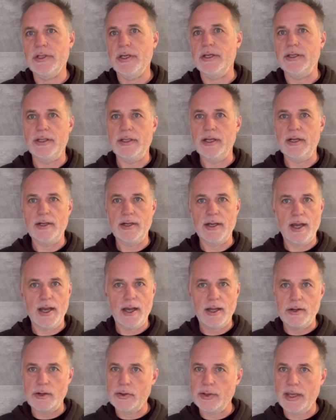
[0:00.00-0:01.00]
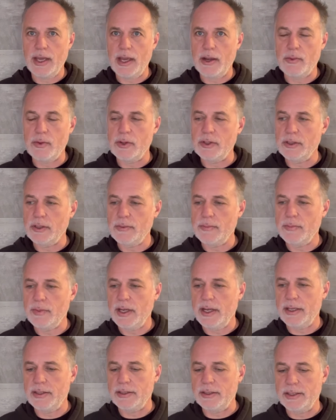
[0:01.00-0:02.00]
They, they're not okay with them.
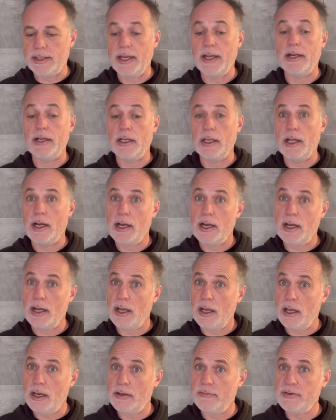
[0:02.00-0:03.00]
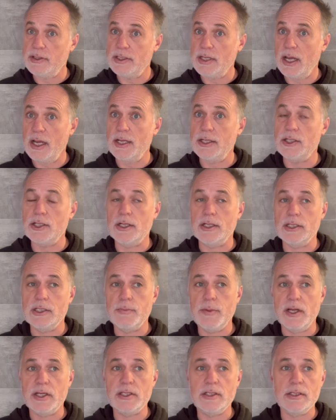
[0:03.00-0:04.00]
And they're getting a lot of attention,
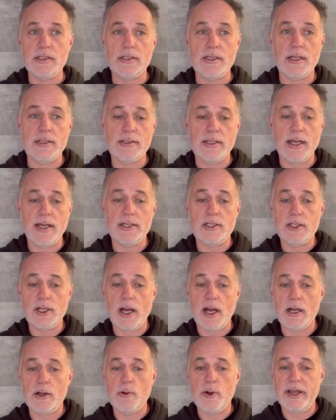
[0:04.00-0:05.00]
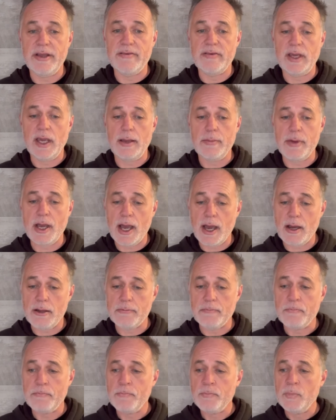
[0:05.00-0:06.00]
especially since that shockwave came
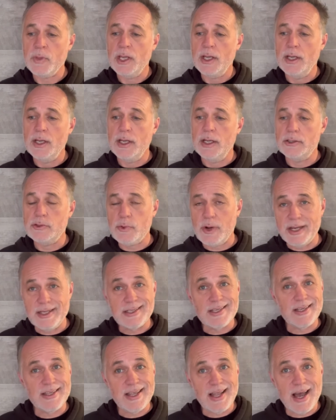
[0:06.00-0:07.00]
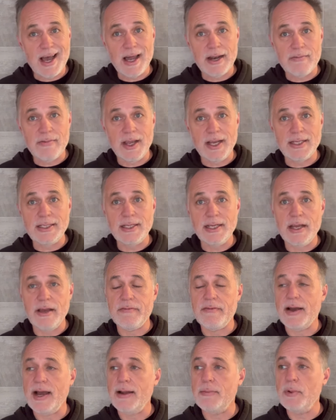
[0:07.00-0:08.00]
out it's raising a lot of
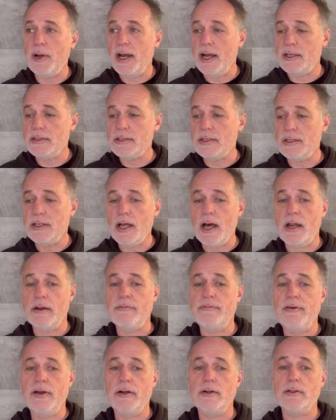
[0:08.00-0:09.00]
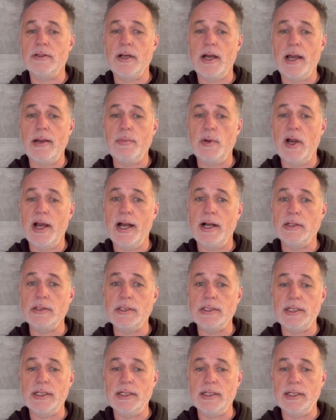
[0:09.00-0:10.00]
ATF eyebrows and a lot of federal
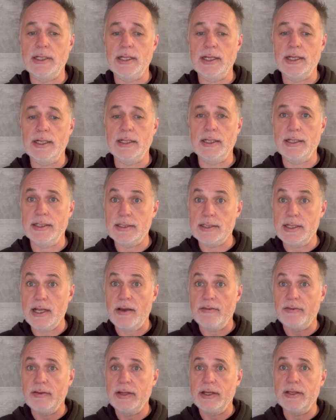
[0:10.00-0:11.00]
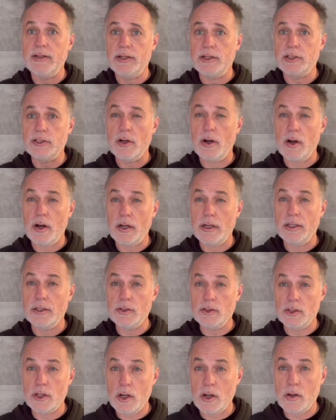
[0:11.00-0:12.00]
eyebrows, and uh, it's definitely in their
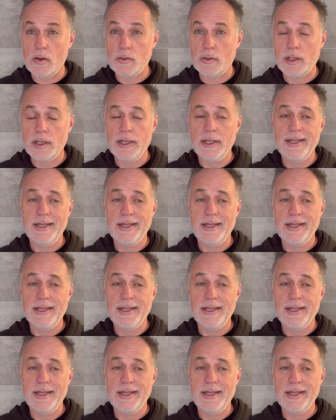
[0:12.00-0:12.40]
target zone.